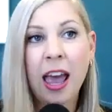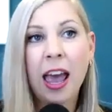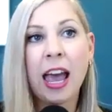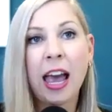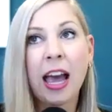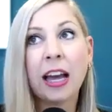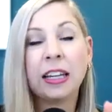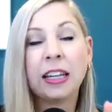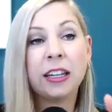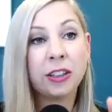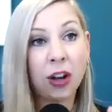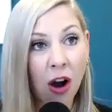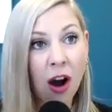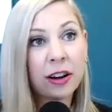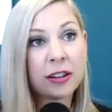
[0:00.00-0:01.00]
And he
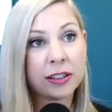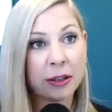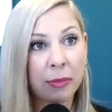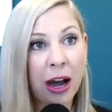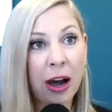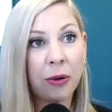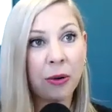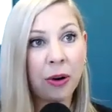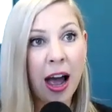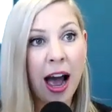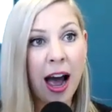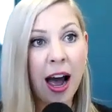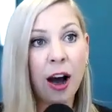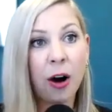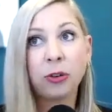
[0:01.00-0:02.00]
talks about
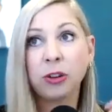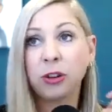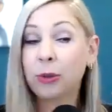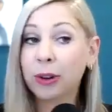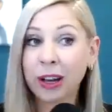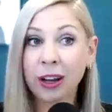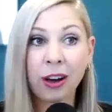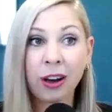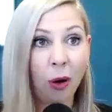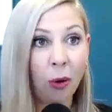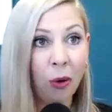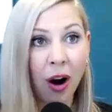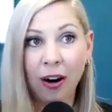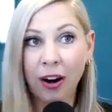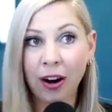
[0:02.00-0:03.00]
how you can go
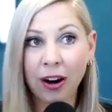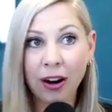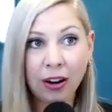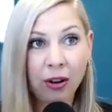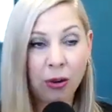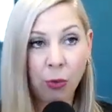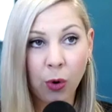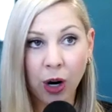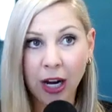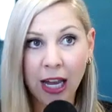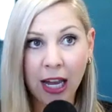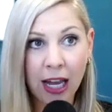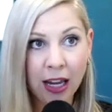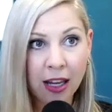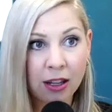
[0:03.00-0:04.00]
hard
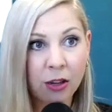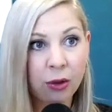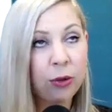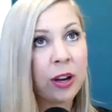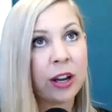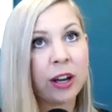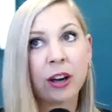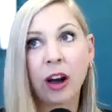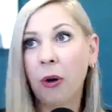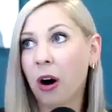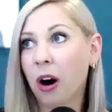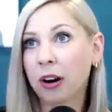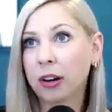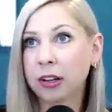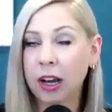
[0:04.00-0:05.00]
working. You can go
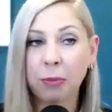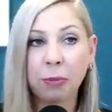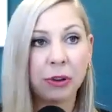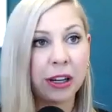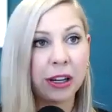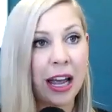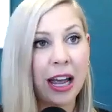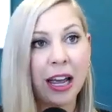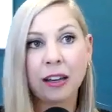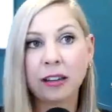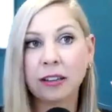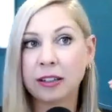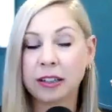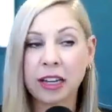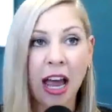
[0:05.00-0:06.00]
hard a couple of
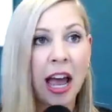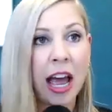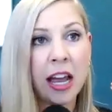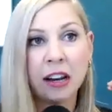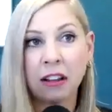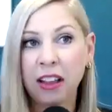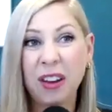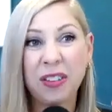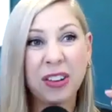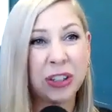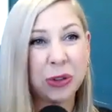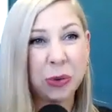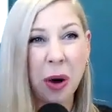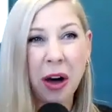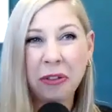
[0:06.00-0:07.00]
days, 10, 11,
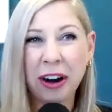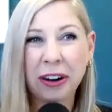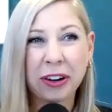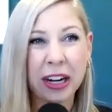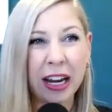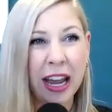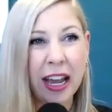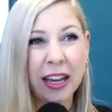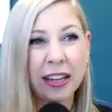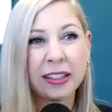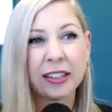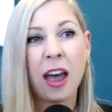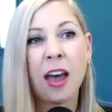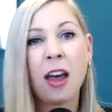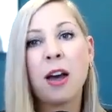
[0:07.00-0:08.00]
12-hour
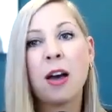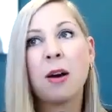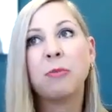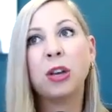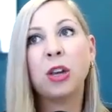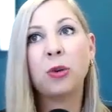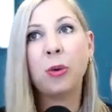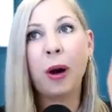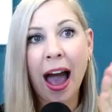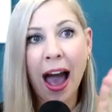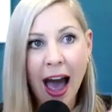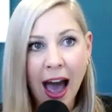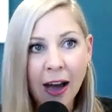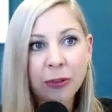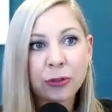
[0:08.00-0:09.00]
days, but you
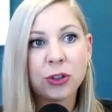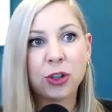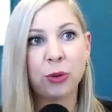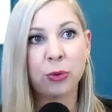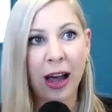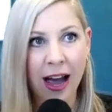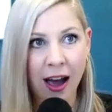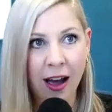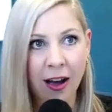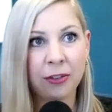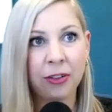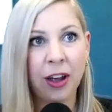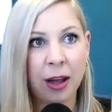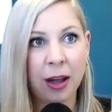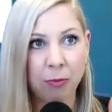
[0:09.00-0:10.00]
have to
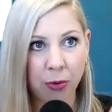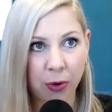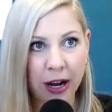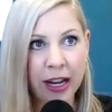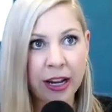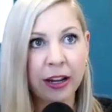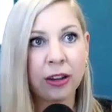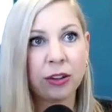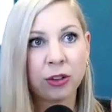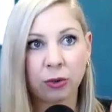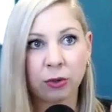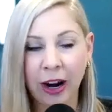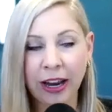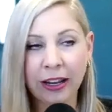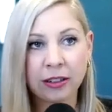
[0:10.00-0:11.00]
have a break to
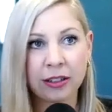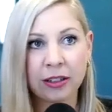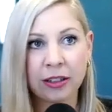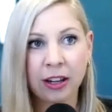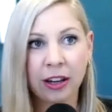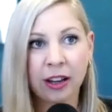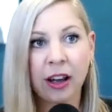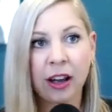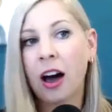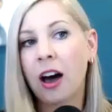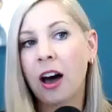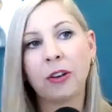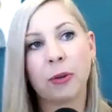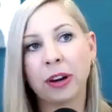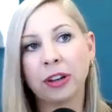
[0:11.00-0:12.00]
rest.
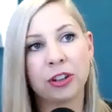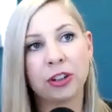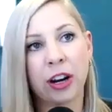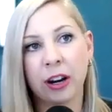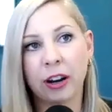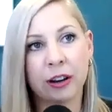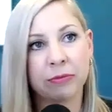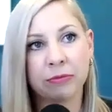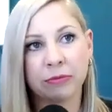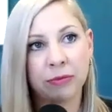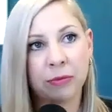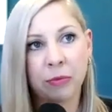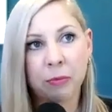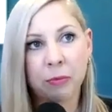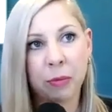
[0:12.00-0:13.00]
Otherwise, you're going to
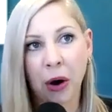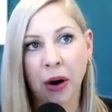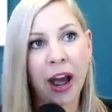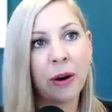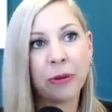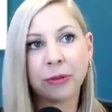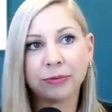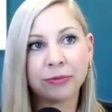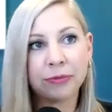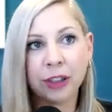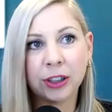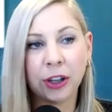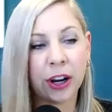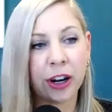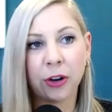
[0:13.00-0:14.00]
burn out.
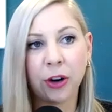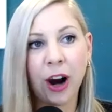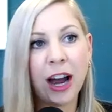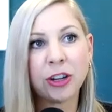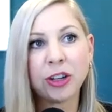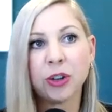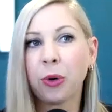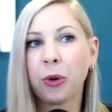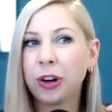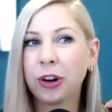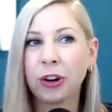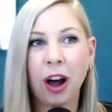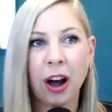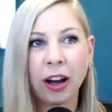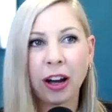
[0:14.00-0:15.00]
You're going to crash, or
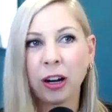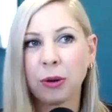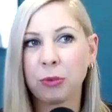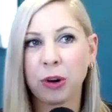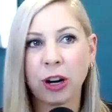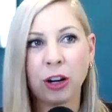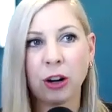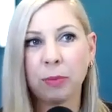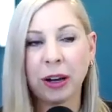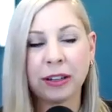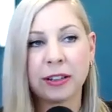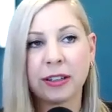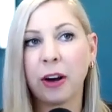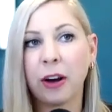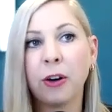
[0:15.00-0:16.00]
you're not going to bring your
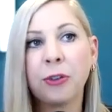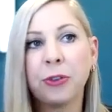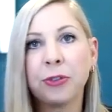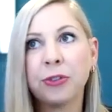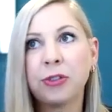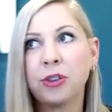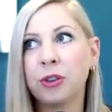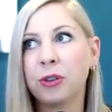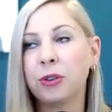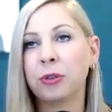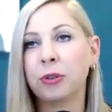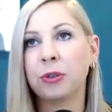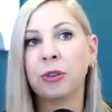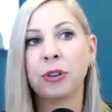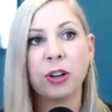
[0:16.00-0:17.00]
best self
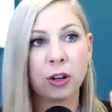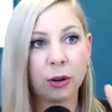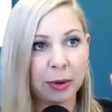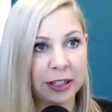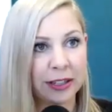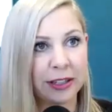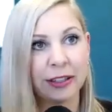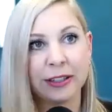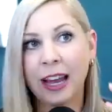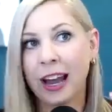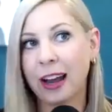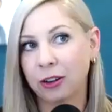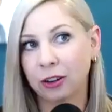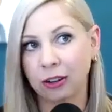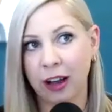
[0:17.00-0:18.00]
to your business
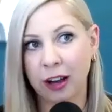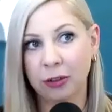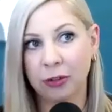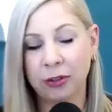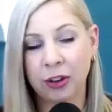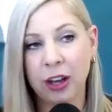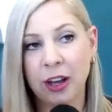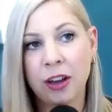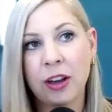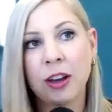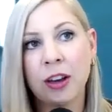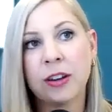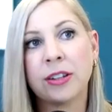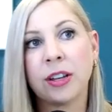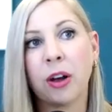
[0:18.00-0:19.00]
and your life.
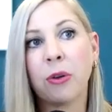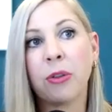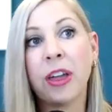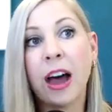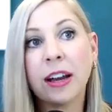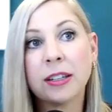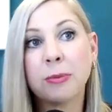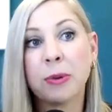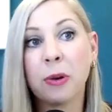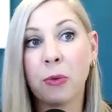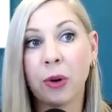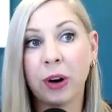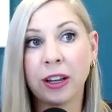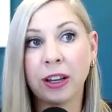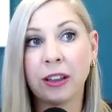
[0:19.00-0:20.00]
So that's been
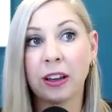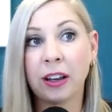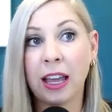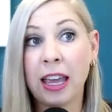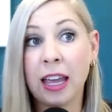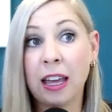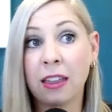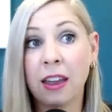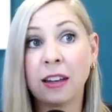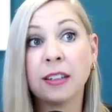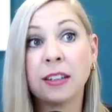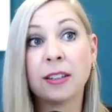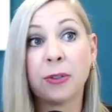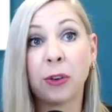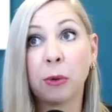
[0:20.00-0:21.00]
one of the key
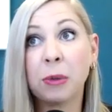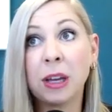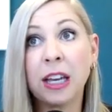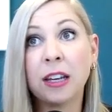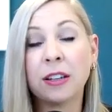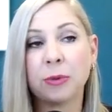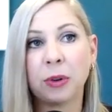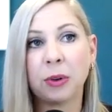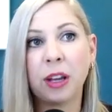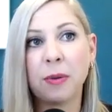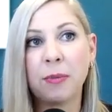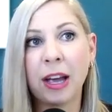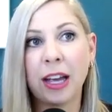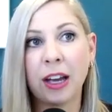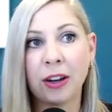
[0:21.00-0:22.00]
things for me, is really
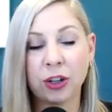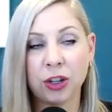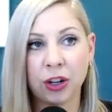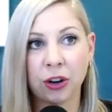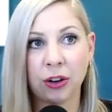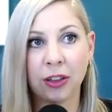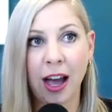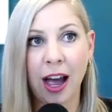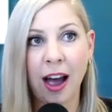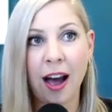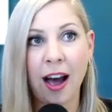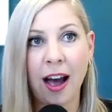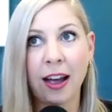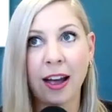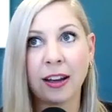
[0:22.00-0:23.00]
making sure that
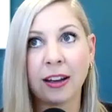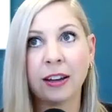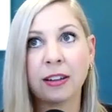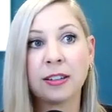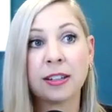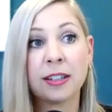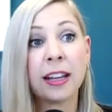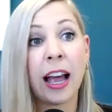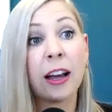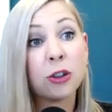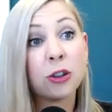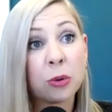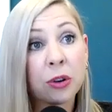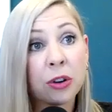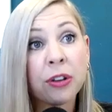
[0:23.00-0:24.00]
I
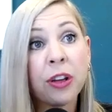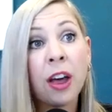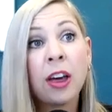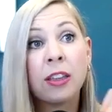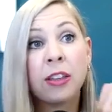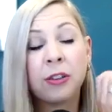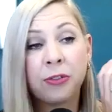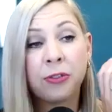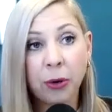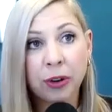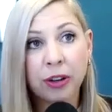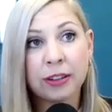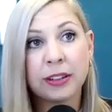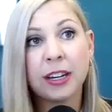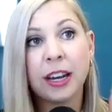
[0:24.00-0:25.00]
schedule the
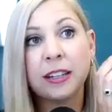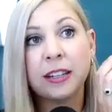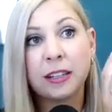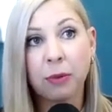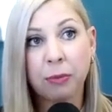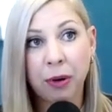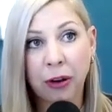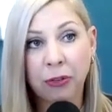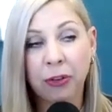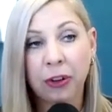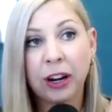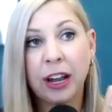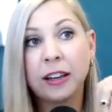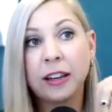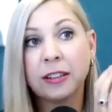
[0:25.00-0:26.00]
focus days, the
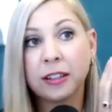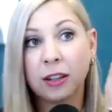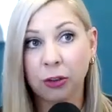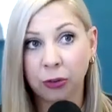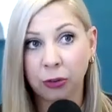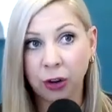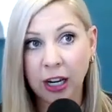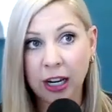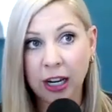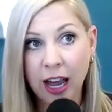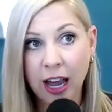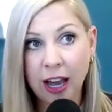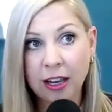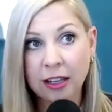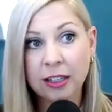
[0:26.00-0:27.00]
buffer days, the free
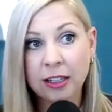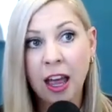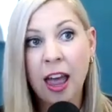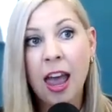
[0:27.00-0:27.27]
days.